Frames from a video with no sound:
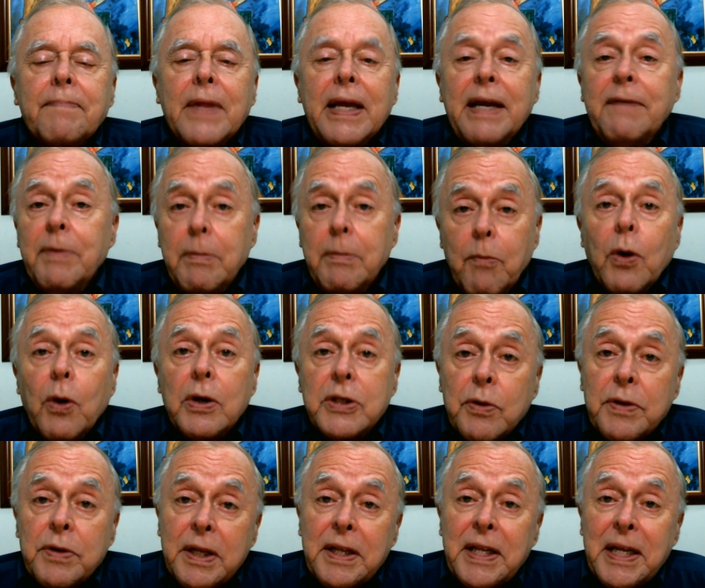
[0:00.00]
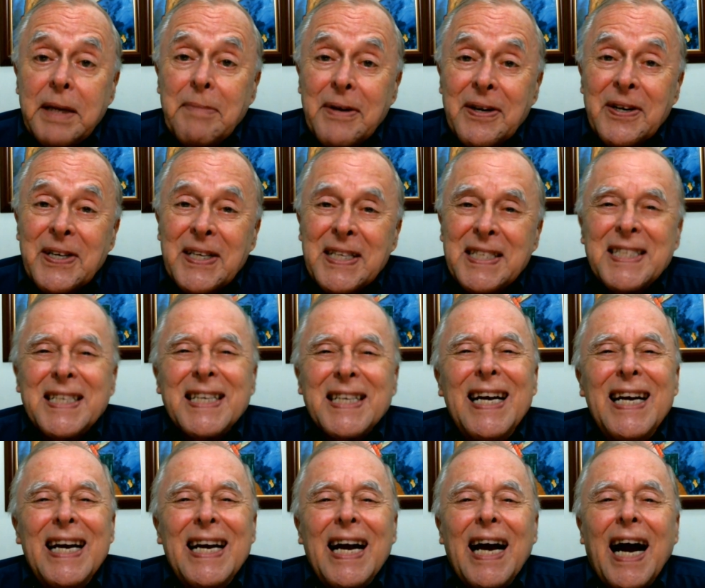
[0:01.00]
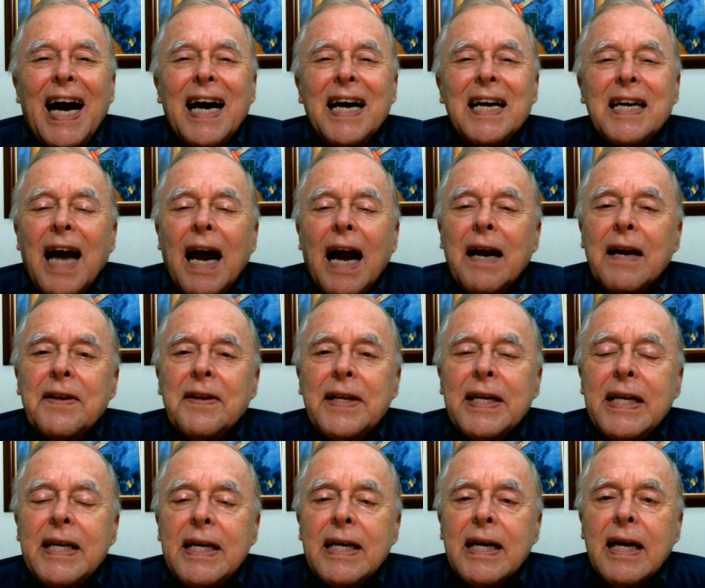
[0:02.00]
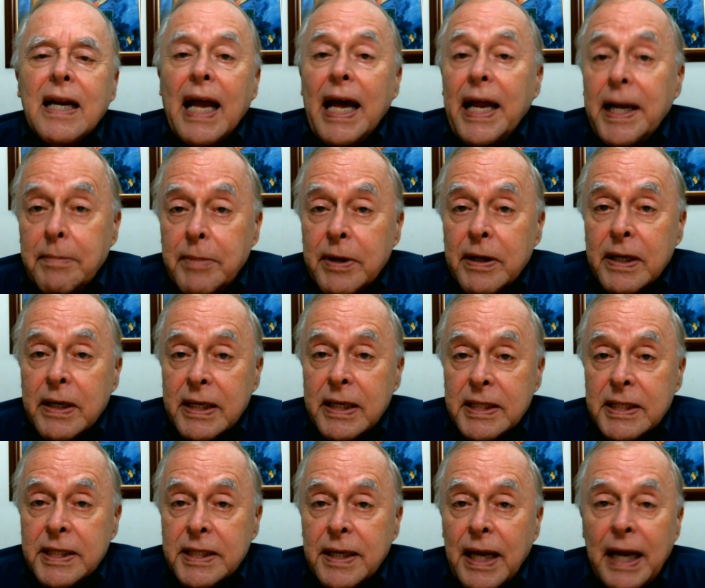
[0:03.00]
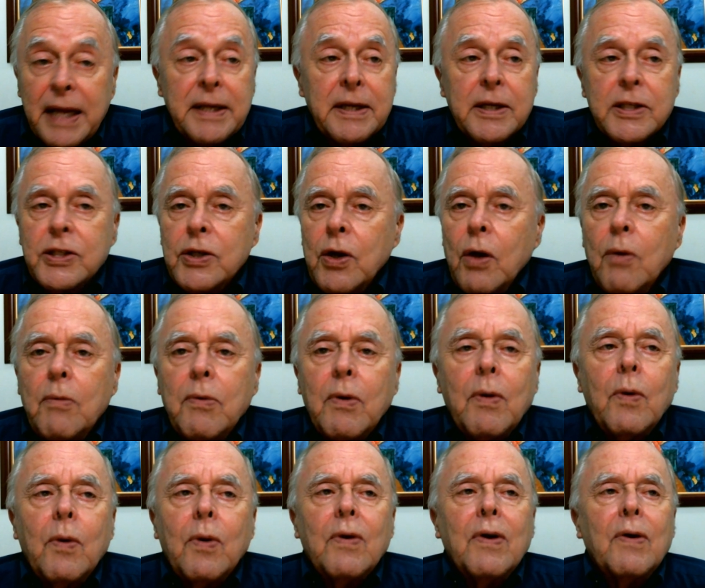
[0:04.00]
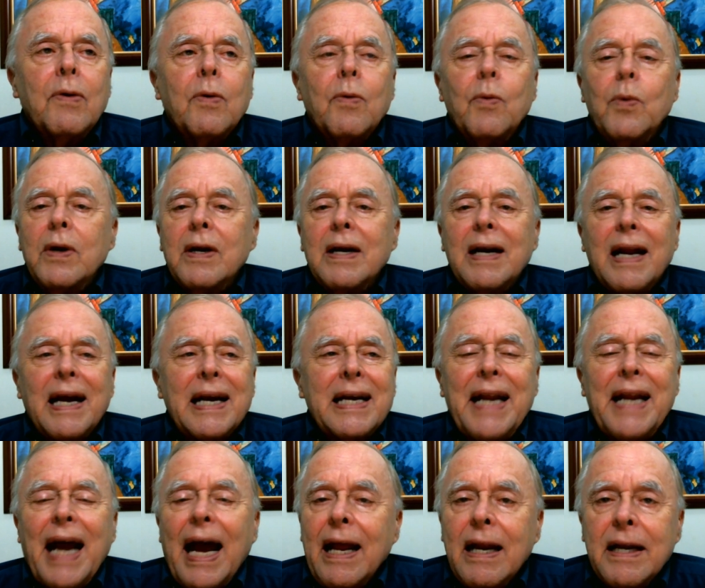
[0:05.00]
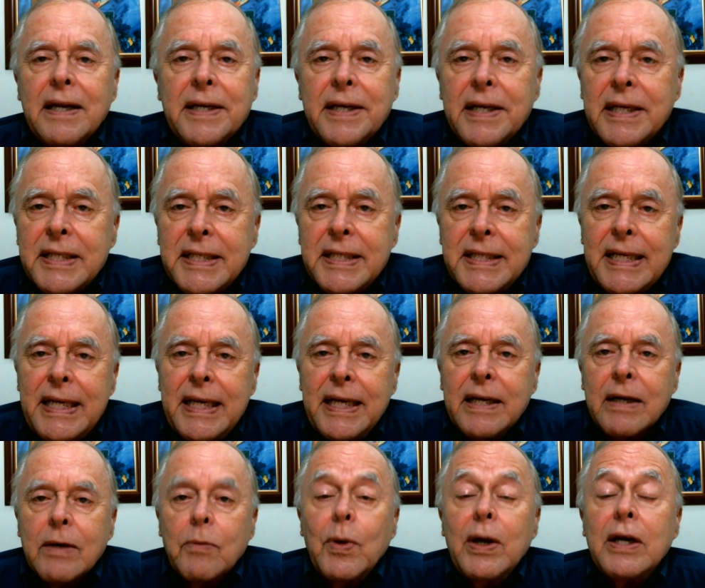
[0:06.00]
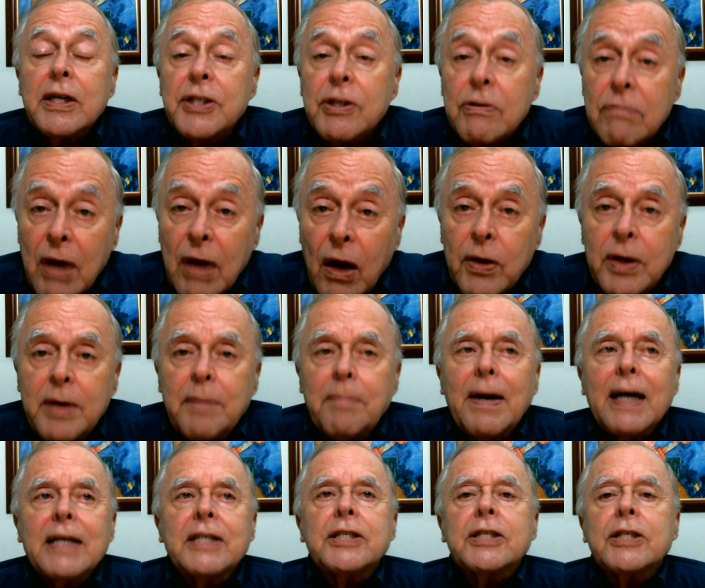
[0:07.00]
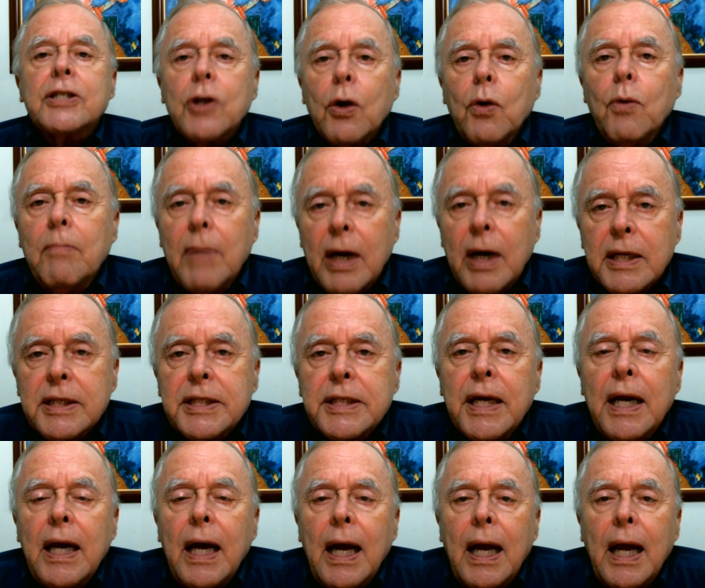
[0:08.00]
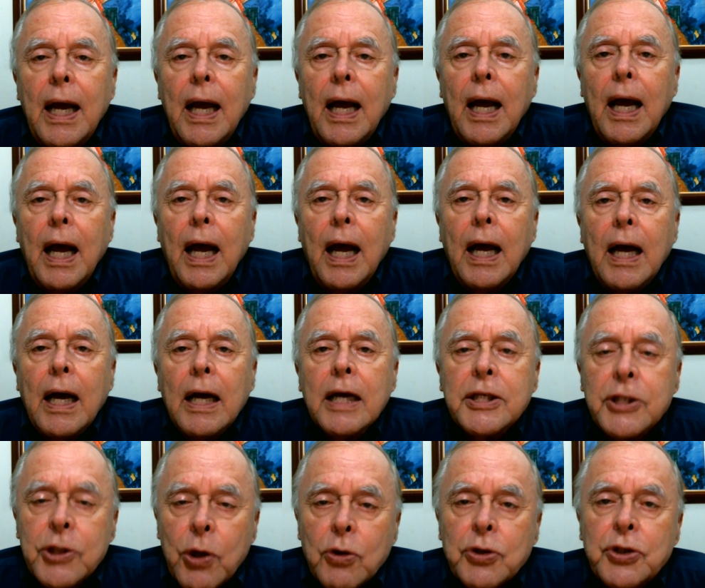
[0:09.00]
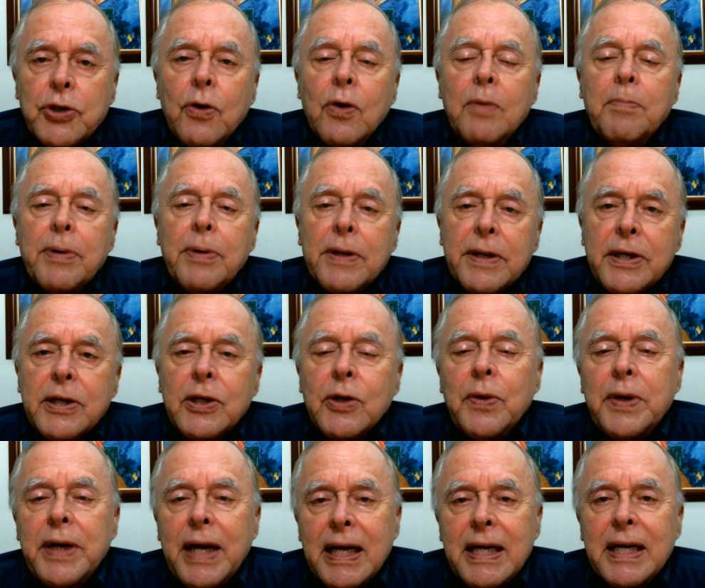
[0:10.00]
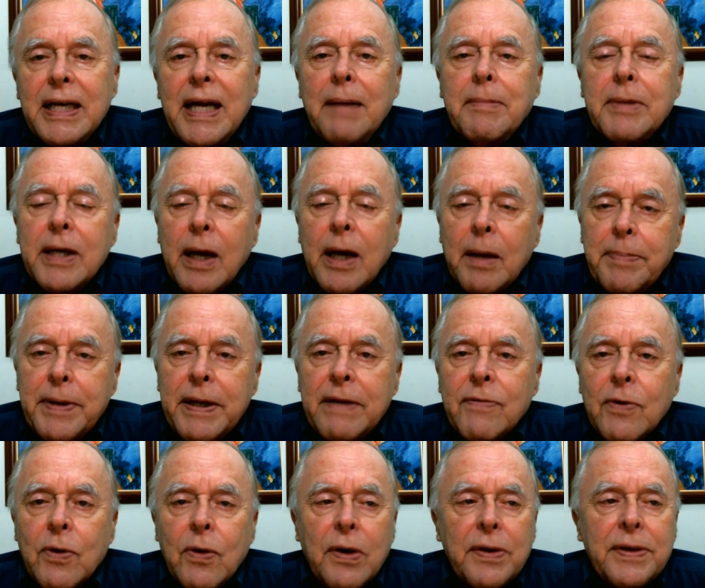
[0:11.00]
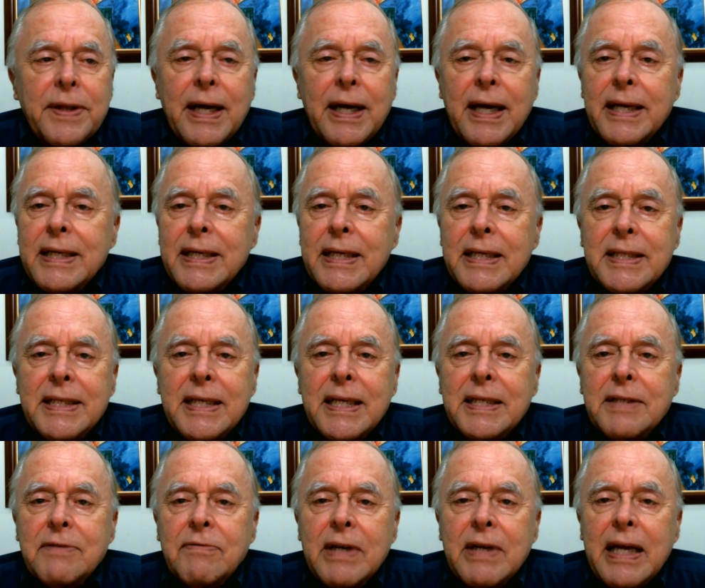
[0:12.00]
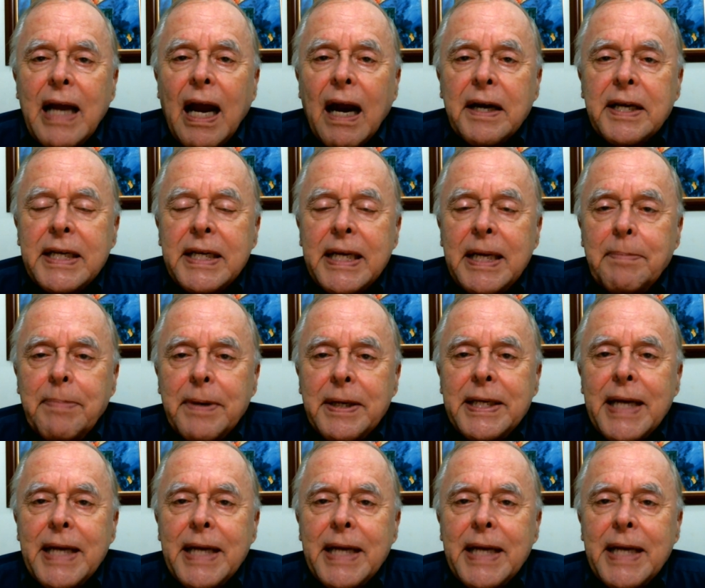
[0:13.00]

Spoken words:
even more so than the Americans, are the Latin Americans. And so we're like an island in the sea here. We are surrounded by so much social and political and economic upheaval that it's just really hard to keep on